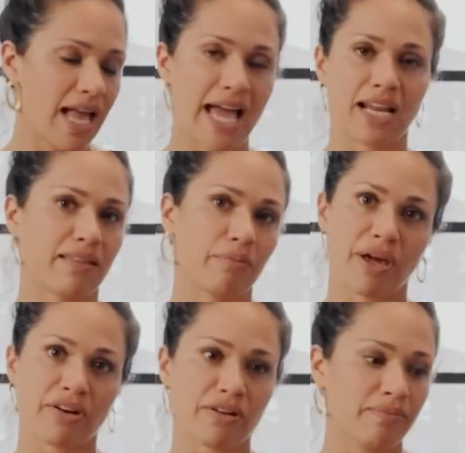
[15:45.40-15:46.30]
anything
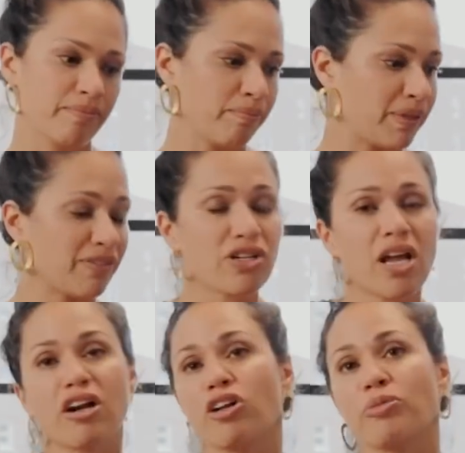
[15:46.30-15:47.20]
better. But if you're
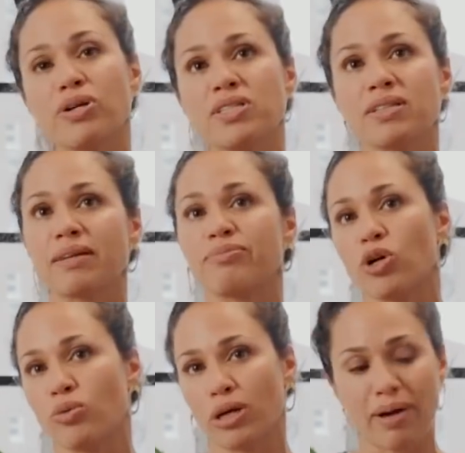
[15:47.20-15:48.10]
not a garlic person, like,
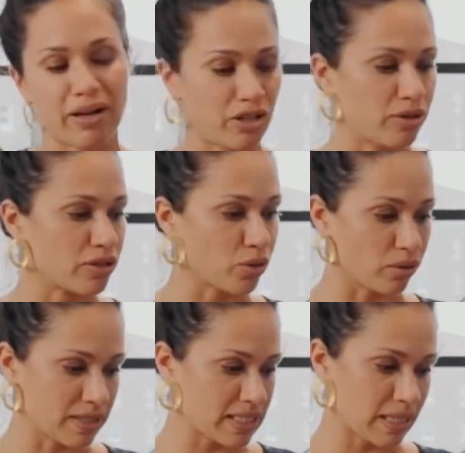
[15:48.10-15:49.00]
don't worry about it, you can
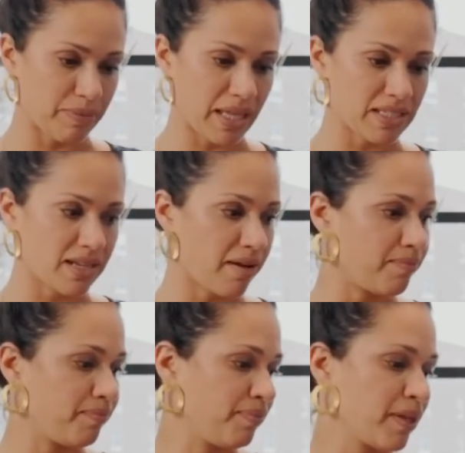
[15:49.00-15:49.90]
totally skip that step.
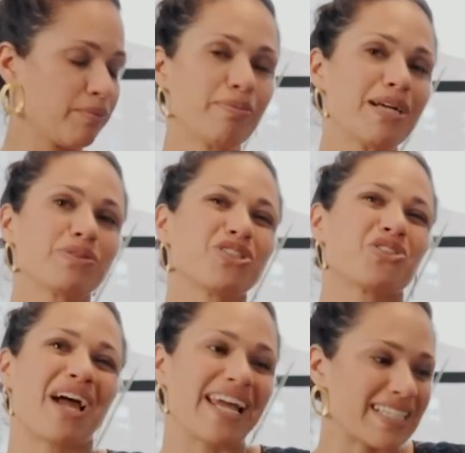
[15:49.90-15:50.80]
But you might as well just
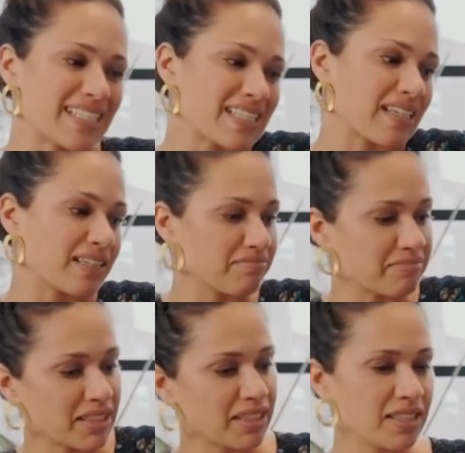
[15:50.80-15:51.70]
try because it's
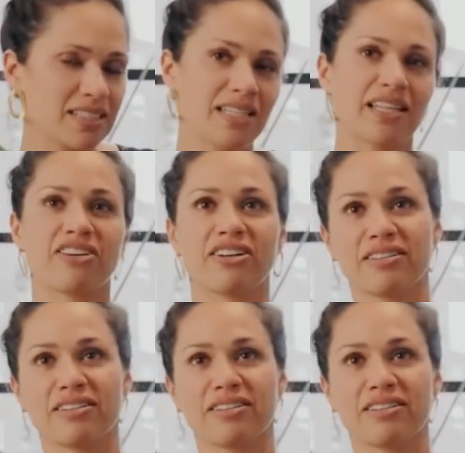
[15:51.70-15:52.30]
not that.